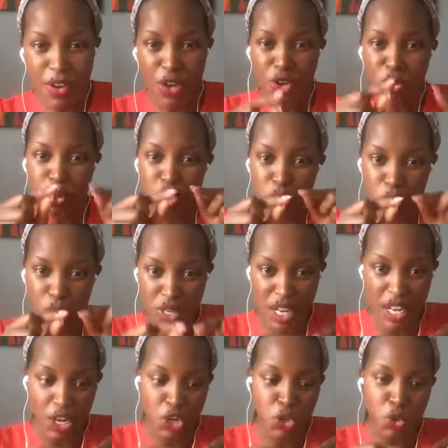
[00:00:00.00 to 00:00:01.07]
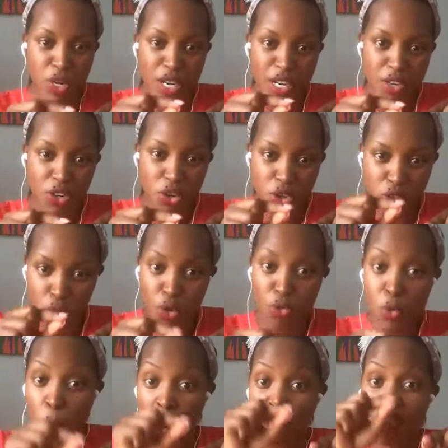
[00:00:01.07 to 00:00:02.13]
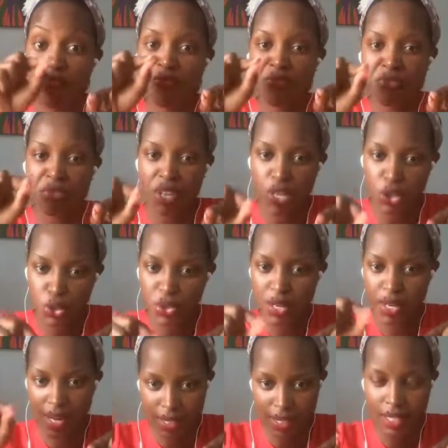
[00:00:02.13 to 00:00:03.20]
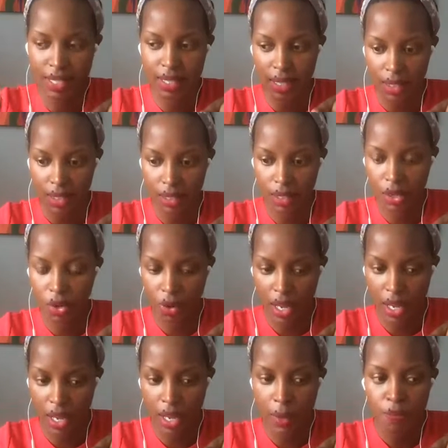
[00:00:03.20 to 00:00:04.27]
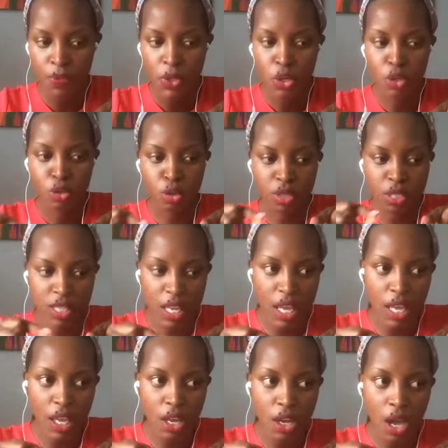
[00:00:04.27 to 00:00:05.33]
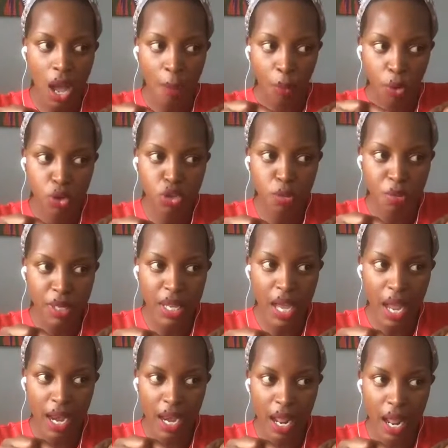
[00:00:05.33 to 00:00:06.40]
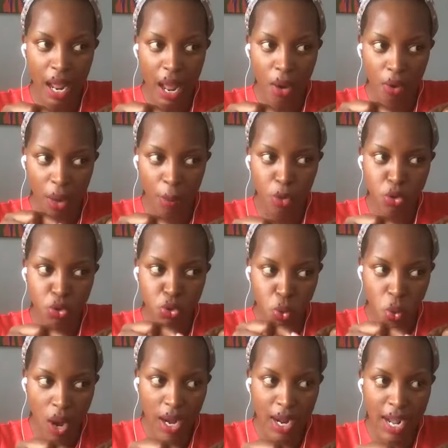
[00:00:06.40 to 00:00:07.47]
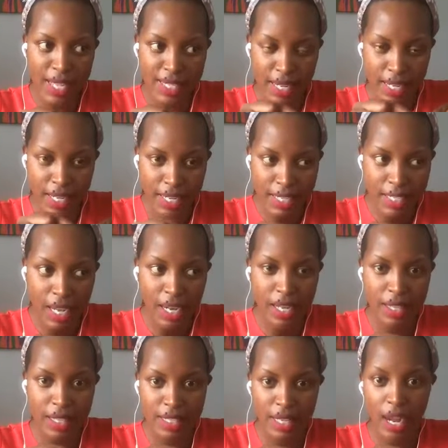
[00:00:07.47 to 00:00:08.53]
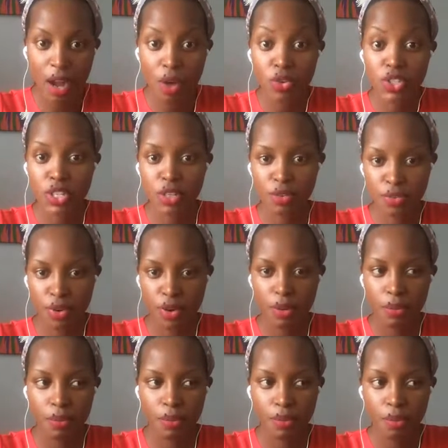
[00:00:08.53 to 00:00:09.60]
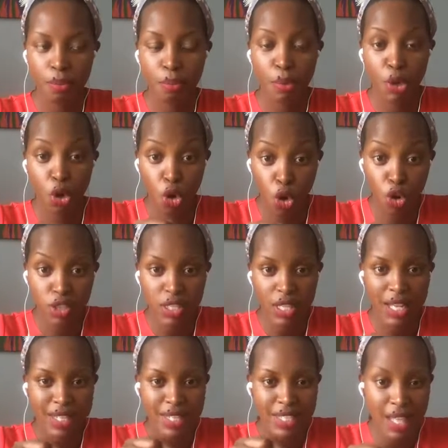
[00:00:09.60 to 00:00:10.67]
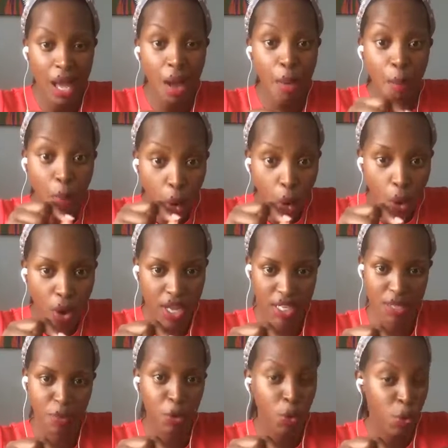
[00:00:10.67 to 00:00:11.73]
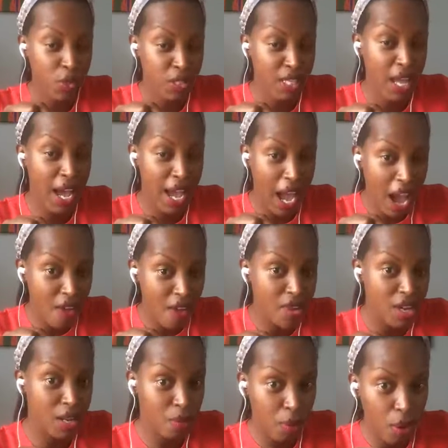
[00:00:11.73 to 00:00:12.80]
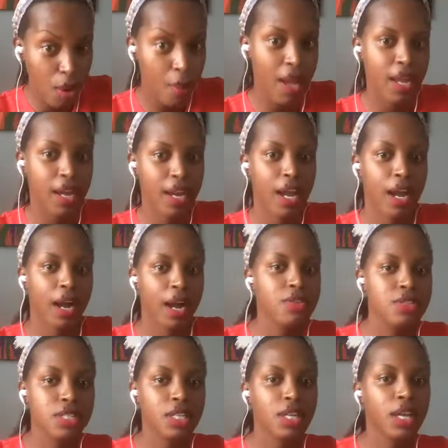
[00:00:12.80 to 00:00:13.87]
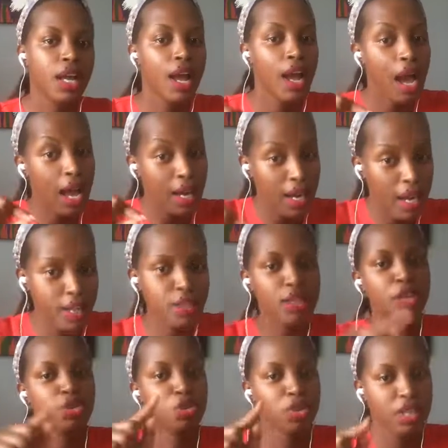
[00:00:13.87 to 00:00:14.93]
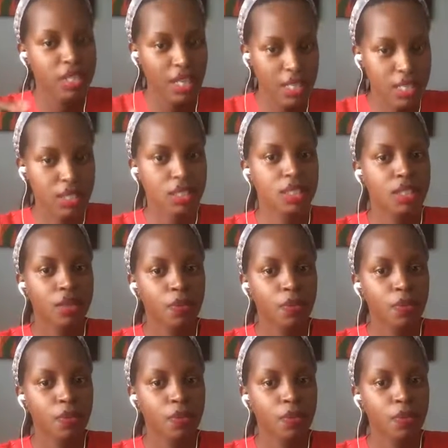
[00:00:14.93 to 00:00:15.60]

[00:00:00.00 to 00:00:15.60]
you're doing today should sort of weave into the next thing, okay? So say I'm going to be, I'm going to work as an intern in this accounting firm because at some point, because I have a diploma in accounting, I'd like to get to the desk,